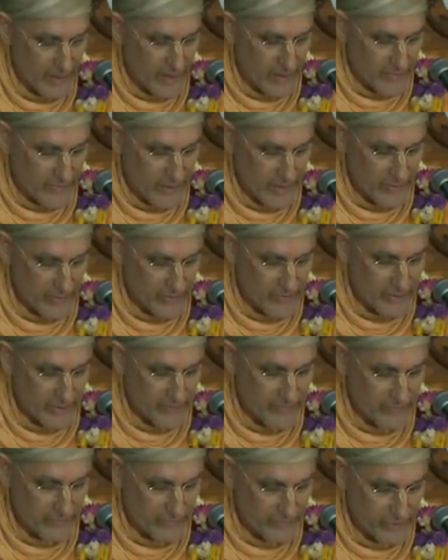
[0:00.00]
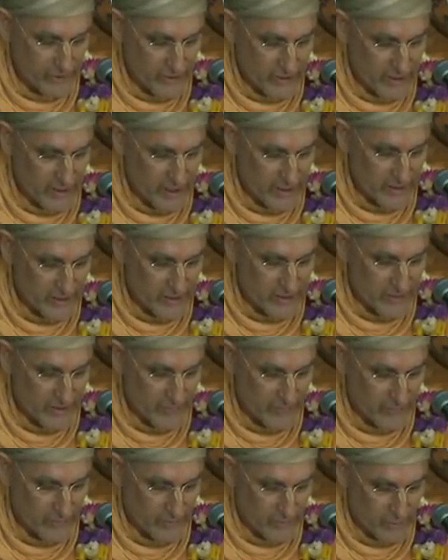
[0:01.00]
They became first cousins
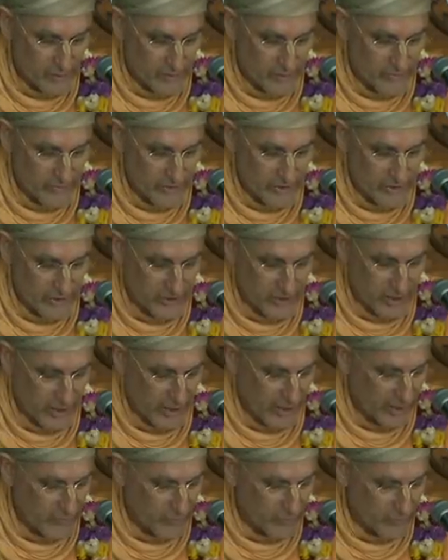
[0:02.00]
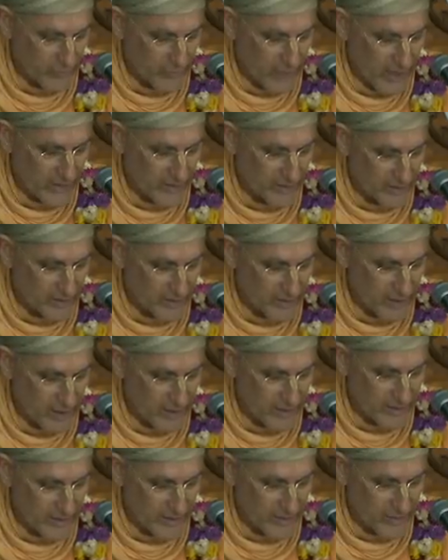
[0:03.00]
of Lord Krishna and were practically
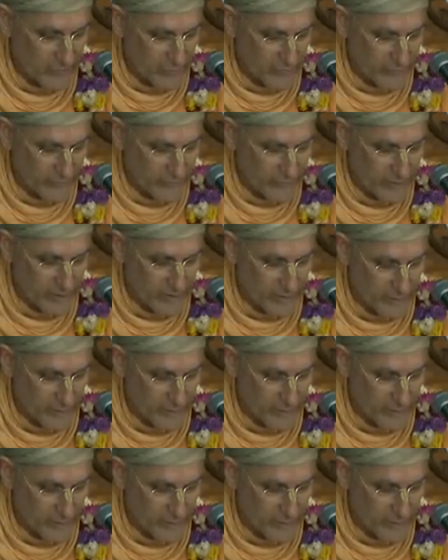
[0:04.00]
on an equal footing